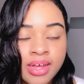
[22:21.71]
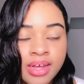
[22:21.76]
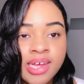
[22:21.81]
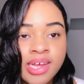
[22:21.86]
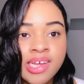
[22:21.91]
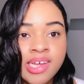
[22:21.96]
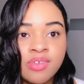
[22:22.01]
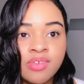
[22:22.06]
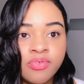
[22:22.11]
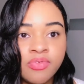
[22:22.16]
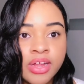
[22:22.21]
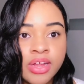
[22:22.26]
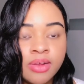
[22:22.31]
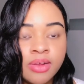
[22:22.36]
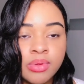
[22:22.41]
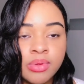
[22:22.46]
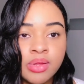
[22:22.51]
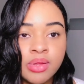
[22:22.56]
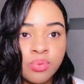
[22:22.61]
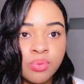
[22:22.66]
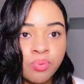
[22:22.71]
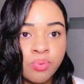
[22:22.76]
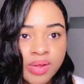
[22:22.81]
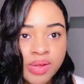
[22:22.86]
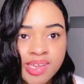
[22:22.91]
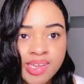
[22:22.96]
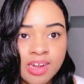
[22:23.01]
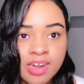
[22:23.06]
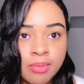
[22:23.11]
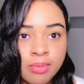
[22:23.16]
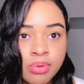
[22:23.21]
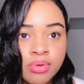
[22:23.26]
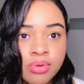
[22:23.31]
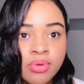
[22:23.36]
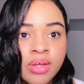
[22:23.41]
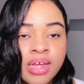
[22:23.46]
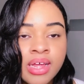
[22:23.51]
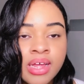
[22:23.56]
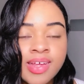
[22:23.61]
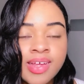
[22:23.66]
His rent was reasonable.
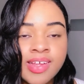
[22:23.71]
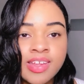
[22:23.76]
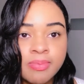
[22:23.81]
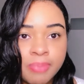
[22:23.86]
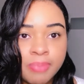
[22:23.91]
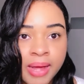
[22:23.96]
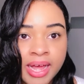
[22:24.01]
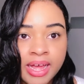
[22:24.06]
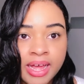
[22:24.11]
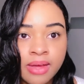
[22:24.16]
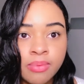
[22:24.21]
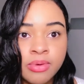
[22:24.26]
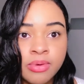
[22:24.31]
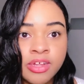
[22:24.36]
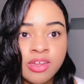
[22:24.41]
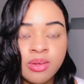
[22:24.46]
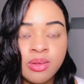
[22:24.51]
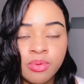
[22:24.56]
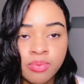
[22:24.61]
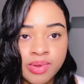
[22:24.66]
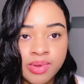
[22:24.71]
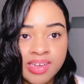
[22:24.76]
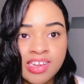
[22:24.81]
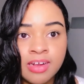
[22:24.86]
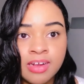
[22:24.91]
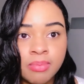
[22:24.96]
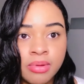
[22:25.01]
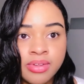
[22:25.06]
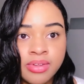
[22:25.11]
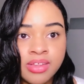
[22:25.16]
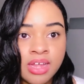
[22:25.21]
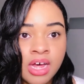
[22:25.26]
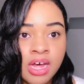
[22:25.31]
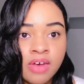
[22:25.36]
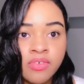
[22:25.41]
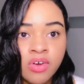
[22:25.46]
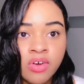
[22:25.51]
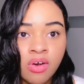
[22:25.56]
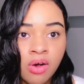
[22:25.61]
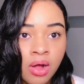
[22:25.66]
His pay was reasonable to
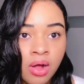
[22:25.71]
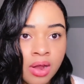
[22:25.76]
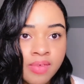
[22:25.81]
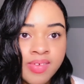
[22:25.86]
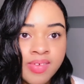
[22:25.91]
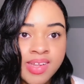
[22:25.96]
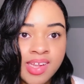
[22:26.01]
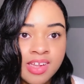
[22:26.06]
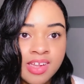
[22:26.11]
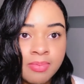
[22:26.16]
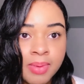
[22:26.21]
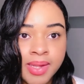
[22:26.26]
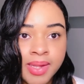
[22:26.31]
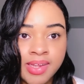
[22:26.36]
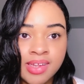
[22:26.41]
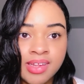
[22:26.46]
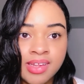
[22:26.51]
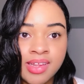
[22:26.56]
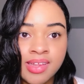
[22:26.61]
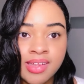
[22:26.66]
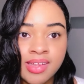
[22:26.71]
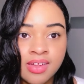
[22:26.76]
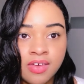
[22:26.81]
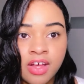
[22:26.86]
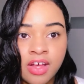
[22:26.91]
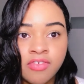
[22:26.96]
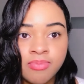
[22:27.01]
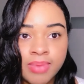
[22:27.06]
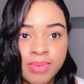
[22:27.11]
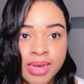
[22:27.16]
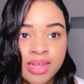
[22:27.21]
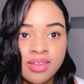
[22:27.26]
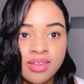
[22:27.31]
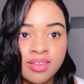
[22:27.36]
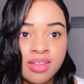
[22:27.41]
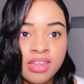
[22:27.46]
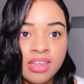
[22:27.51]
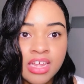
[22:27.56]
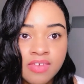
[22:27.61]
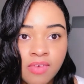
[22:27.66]
cover all of his expenses and still have money
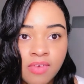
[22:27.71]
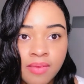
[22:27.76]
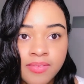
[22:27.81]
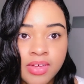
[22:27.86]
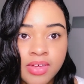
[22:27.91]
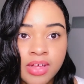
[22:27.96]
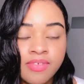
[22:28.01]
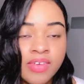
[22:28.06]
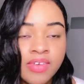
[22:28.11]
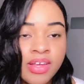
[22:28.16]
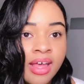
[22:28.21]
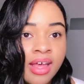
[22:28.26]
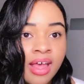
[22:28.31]
to live off of.